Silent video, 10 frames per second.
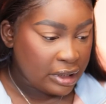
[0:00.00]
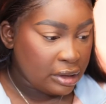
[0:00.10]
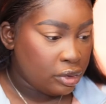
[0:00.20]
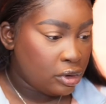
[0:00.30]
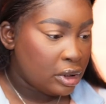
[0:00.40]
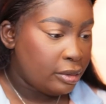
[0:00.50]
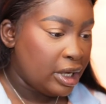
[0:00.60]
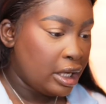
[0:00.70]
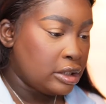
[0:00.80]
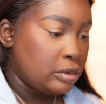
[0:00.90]
simple look. Let me
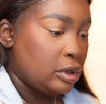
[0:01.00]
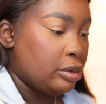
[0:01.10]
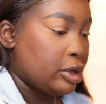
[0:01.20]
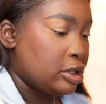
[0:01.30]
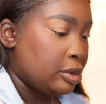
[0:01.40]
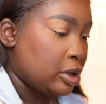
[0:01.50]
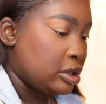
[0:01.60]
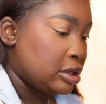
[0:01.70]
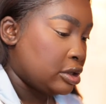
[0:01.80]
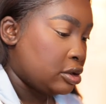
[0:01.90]
get a smaller brush
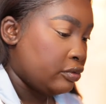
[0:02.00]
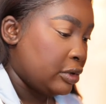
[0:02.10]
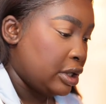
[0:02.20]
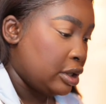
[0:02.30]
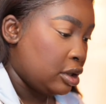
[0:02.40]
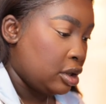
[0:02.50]
because that's not really